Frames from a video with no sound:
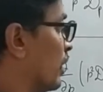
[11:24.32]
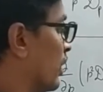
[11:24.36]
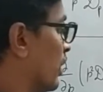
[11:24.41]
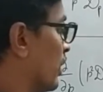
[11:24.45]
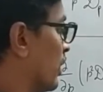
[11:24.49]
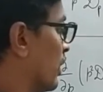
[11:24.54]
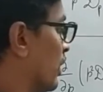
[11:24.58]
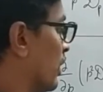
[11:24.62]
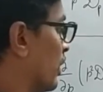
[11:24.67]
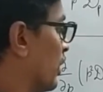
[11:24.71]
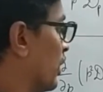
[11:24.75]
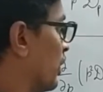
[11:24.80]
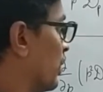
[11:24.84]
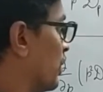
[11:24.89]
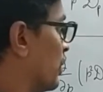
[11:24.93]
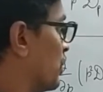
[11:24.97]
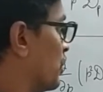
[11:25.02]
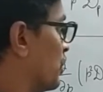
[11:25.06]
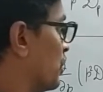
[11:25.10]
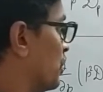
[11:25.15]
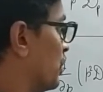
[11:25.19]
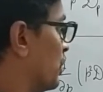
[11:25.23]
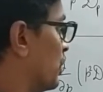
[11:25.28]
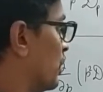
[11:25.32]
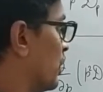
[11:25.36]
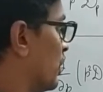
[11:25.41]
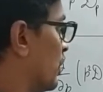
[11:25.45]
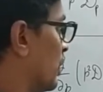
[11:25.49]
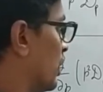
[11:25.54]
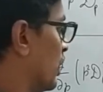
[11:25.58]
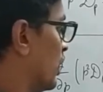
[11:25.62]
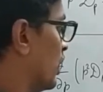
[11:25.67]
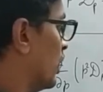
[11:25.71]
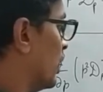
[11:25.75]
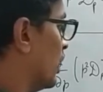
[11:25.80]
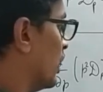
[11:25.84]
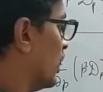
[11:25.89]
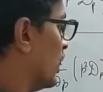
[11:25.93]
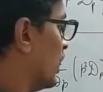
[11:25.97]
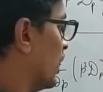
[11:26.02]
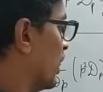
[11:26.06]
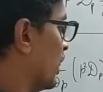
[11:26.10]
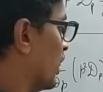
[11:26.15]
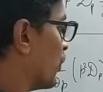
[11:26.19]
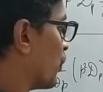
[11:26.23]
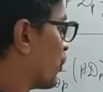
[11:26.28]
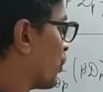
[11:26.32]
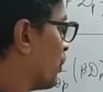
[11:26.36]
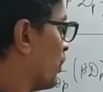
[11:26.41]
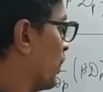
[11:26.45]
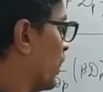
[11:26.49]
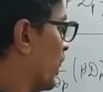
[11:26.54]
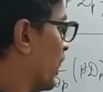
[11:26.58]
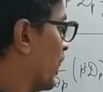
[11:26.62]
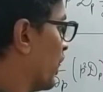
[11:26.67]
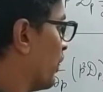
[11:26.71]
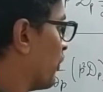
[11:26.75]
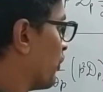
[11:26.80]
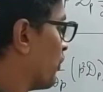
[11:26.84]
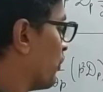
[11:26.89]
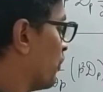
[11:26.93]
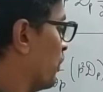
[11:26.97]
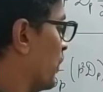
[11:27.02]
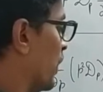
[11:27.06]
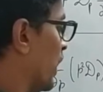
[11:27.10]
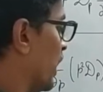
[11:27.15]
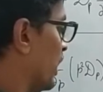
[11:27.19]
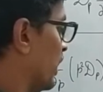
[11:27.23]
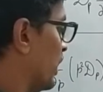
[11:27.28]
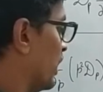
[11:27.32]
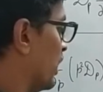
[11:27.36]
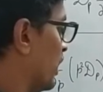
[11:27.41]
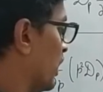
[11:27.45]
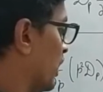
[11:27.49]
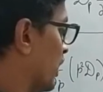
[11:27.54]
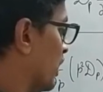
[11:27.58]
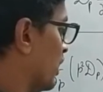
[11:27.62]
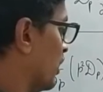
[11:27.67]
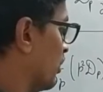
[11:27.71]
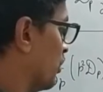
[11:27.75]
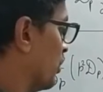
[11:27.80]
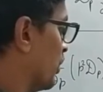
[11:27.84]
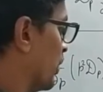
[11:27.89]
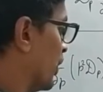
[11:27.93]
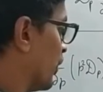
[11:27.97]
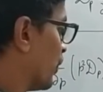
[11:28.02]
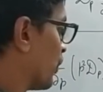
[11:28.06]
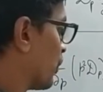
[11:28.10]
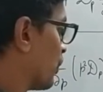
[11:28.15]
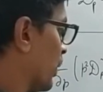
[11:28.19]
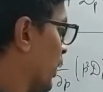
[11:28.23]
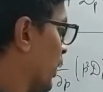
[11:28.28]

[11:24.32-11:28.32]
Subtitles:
into del square F by del P square.